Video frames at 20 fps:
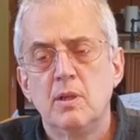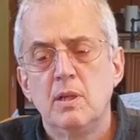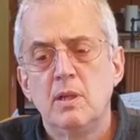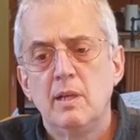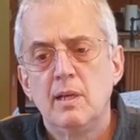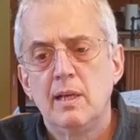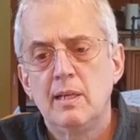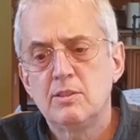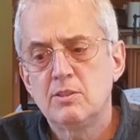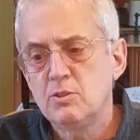
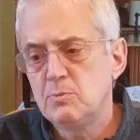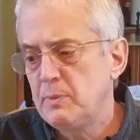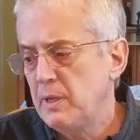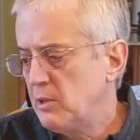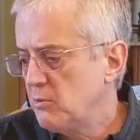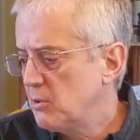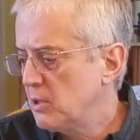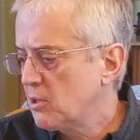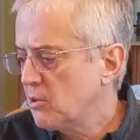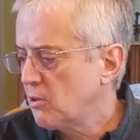As you may
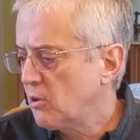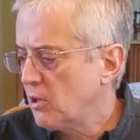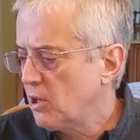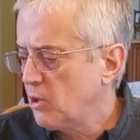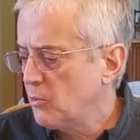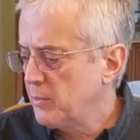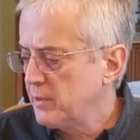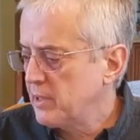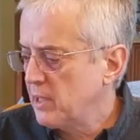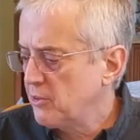
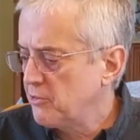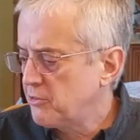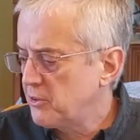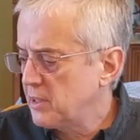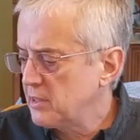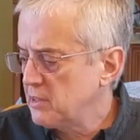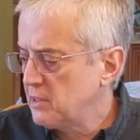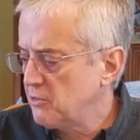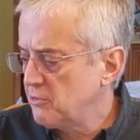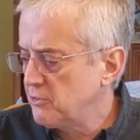recall, when they
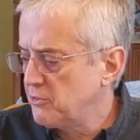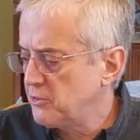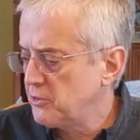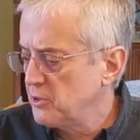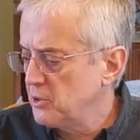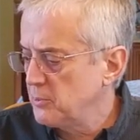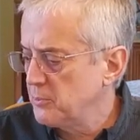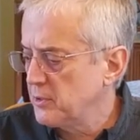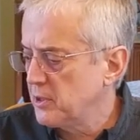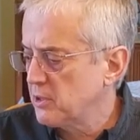finally
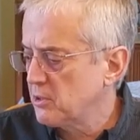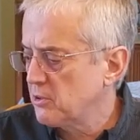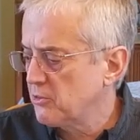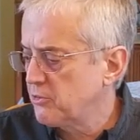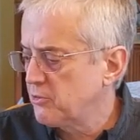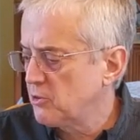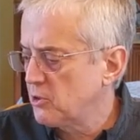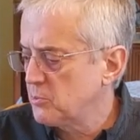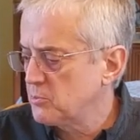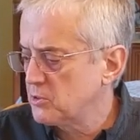filmed The
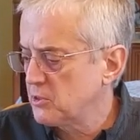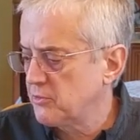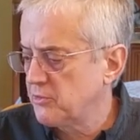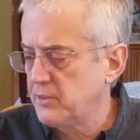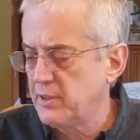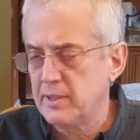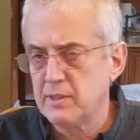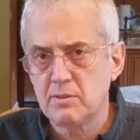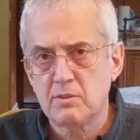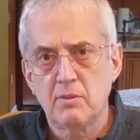Forms of
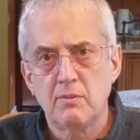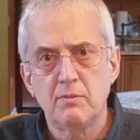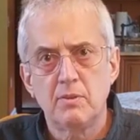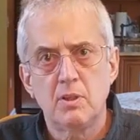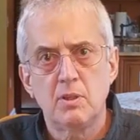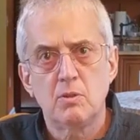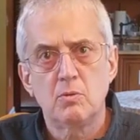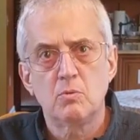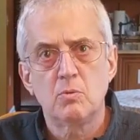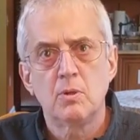Things
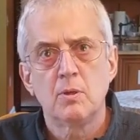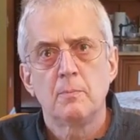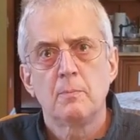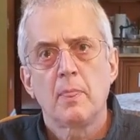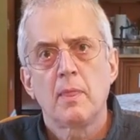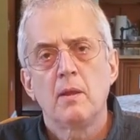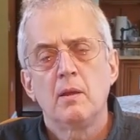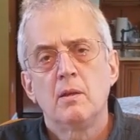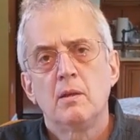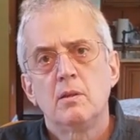Unknown,
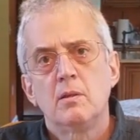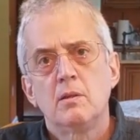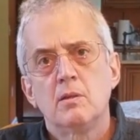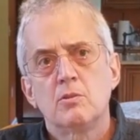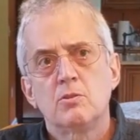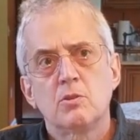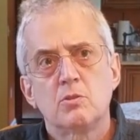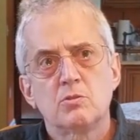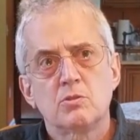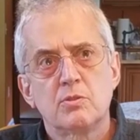
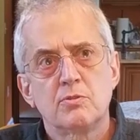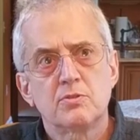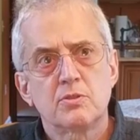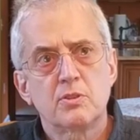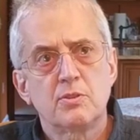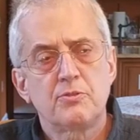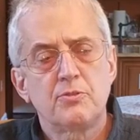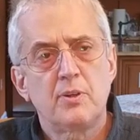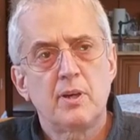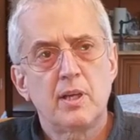Joseph
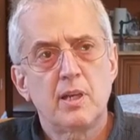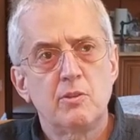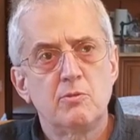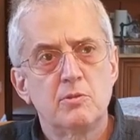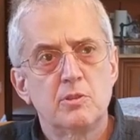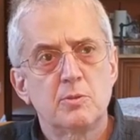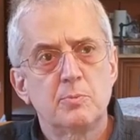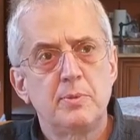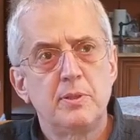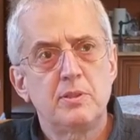Stefano
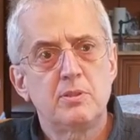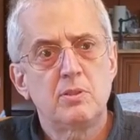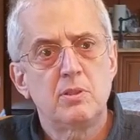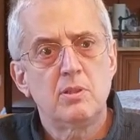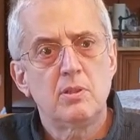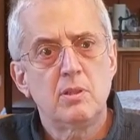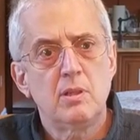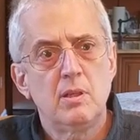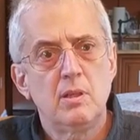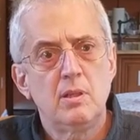was
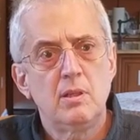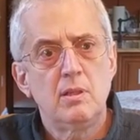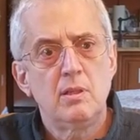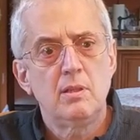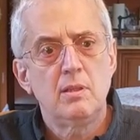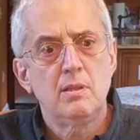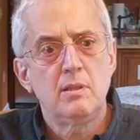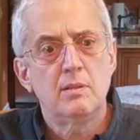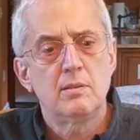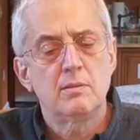pitching
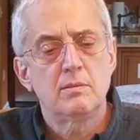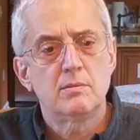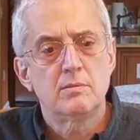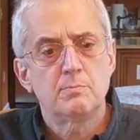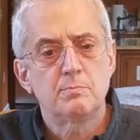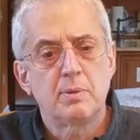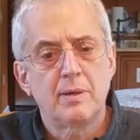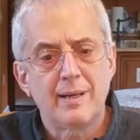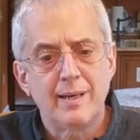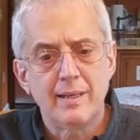a
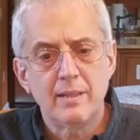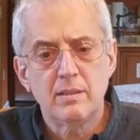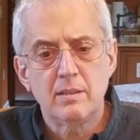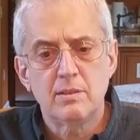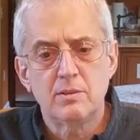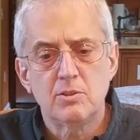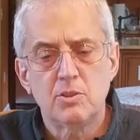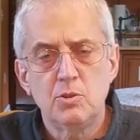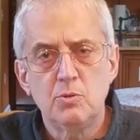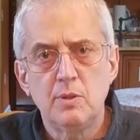
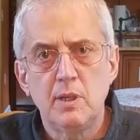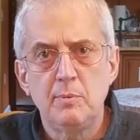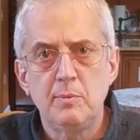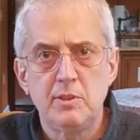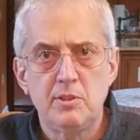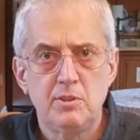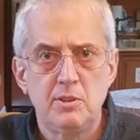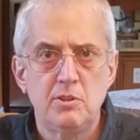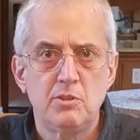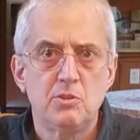pilot to
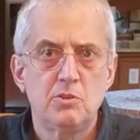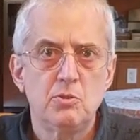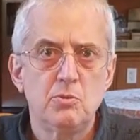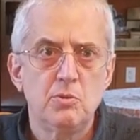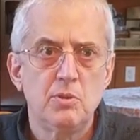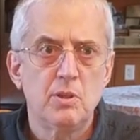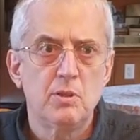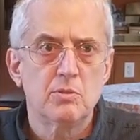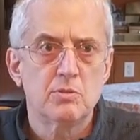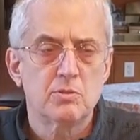ABC
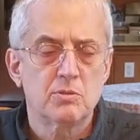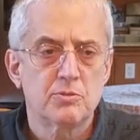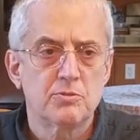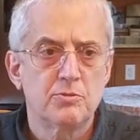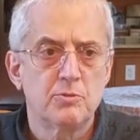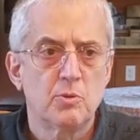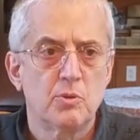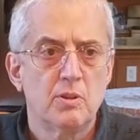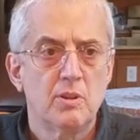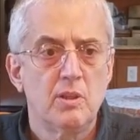Studios
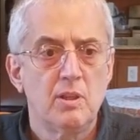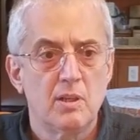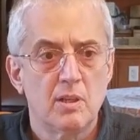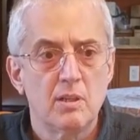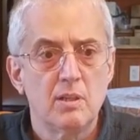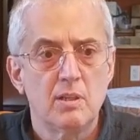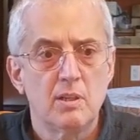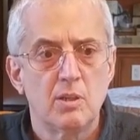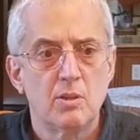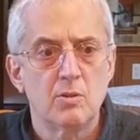for The
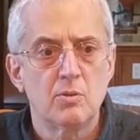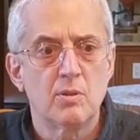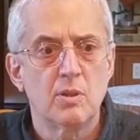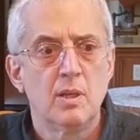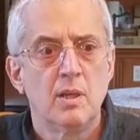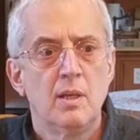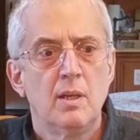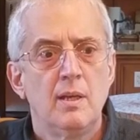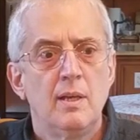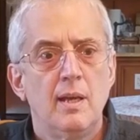Unknown,
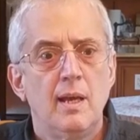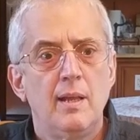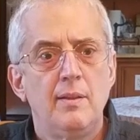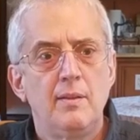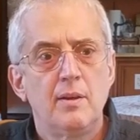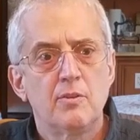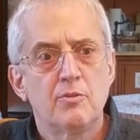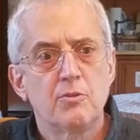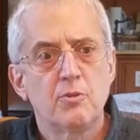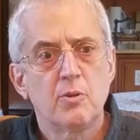and
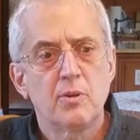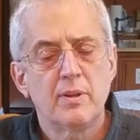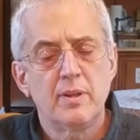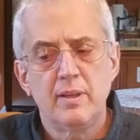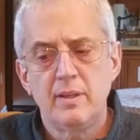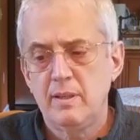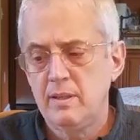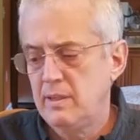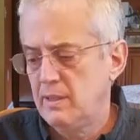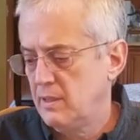therefore
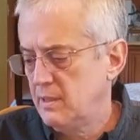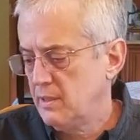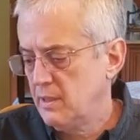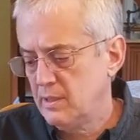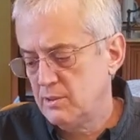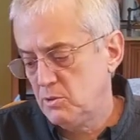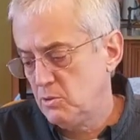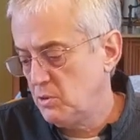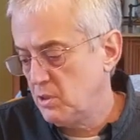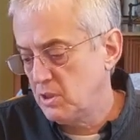they,
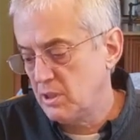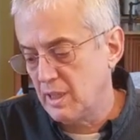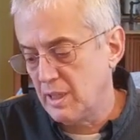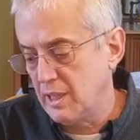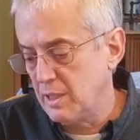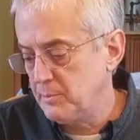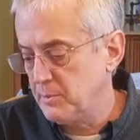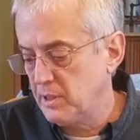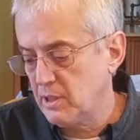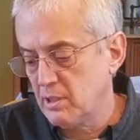due to
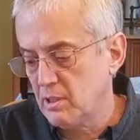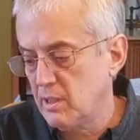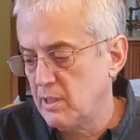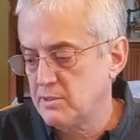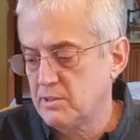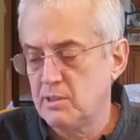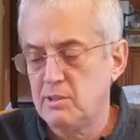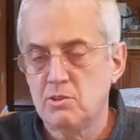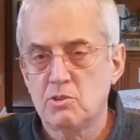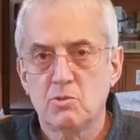time and cost
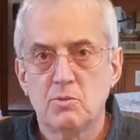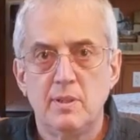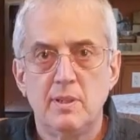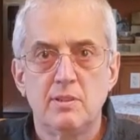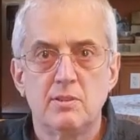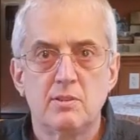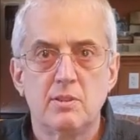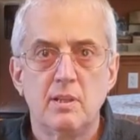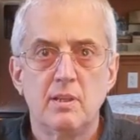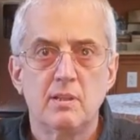
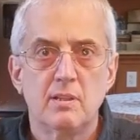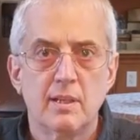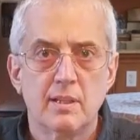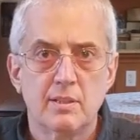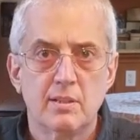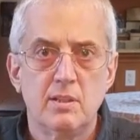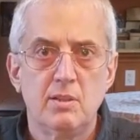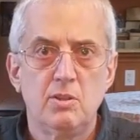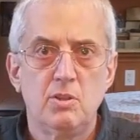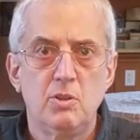constraints, they
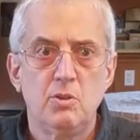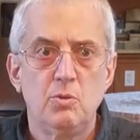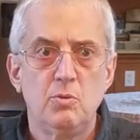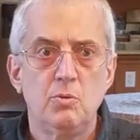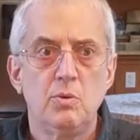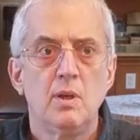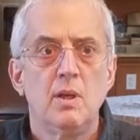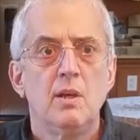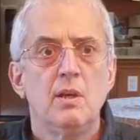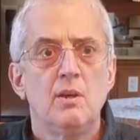elected to
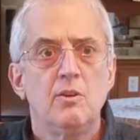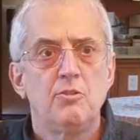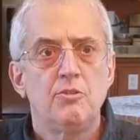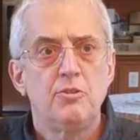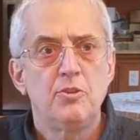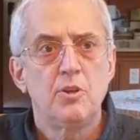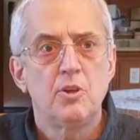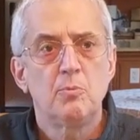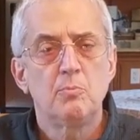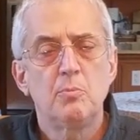
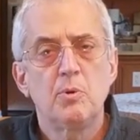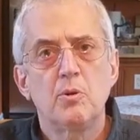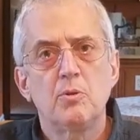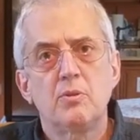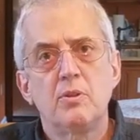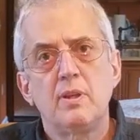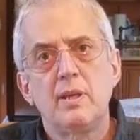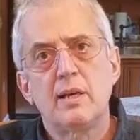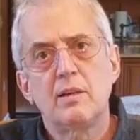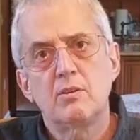film both
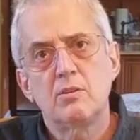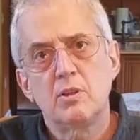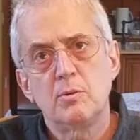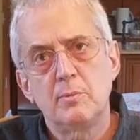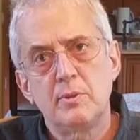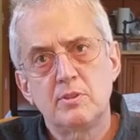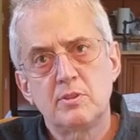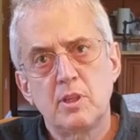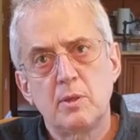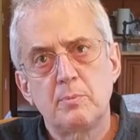the Outer
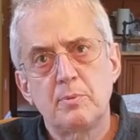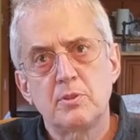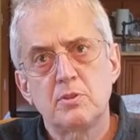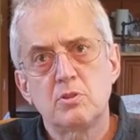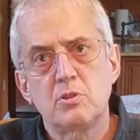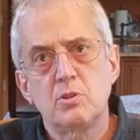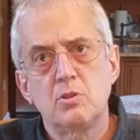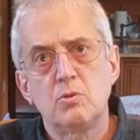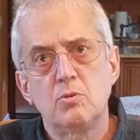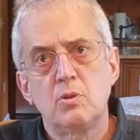Limits
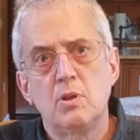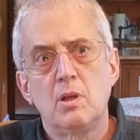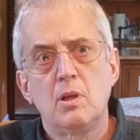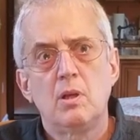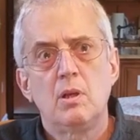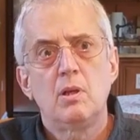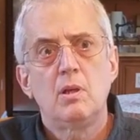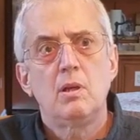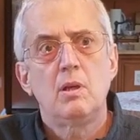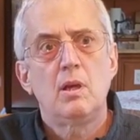episode
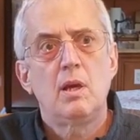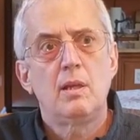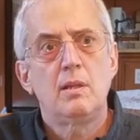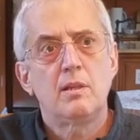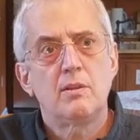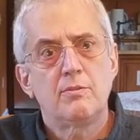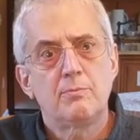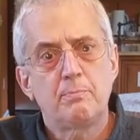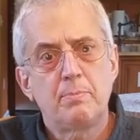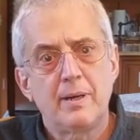and
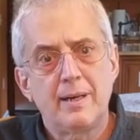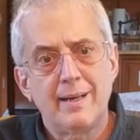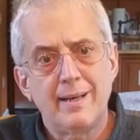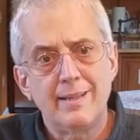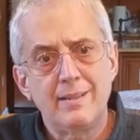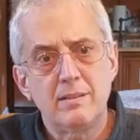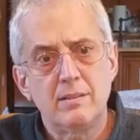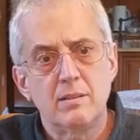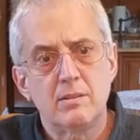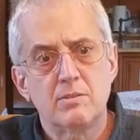the
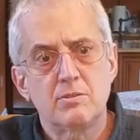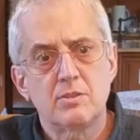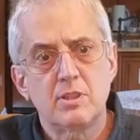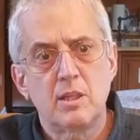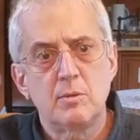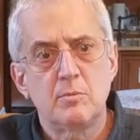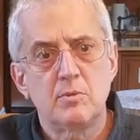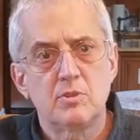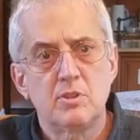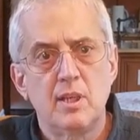pilot
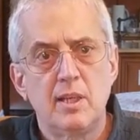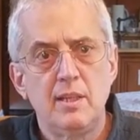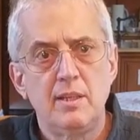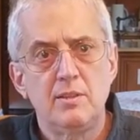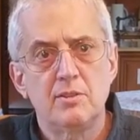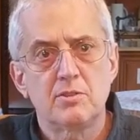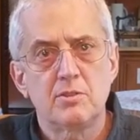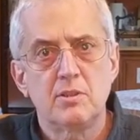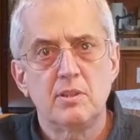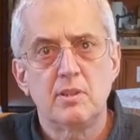
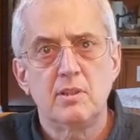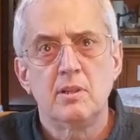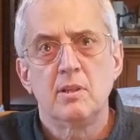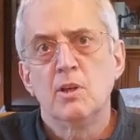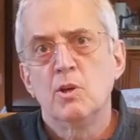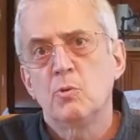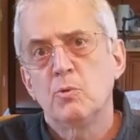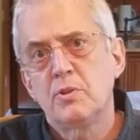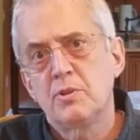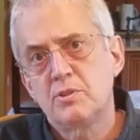simultaneously,
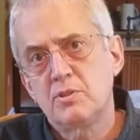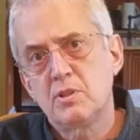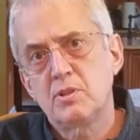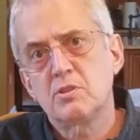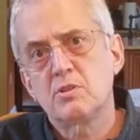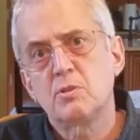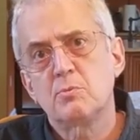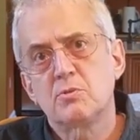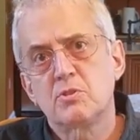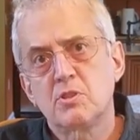with just
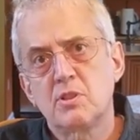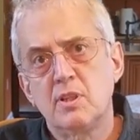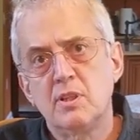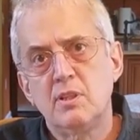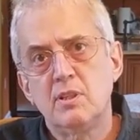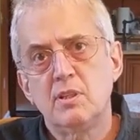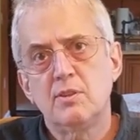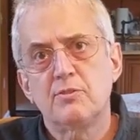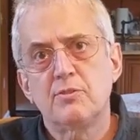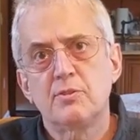some slight
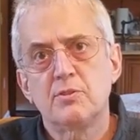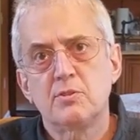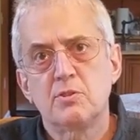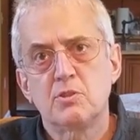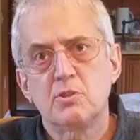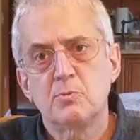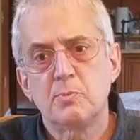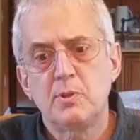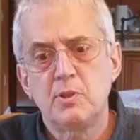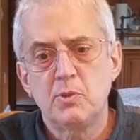
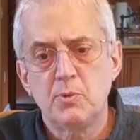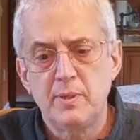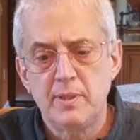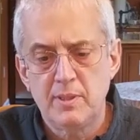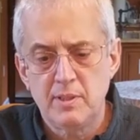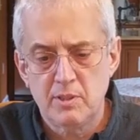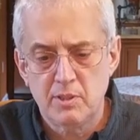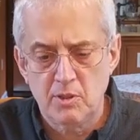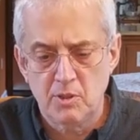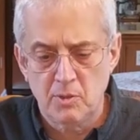differences between the
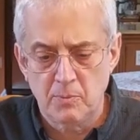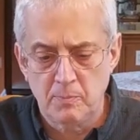2.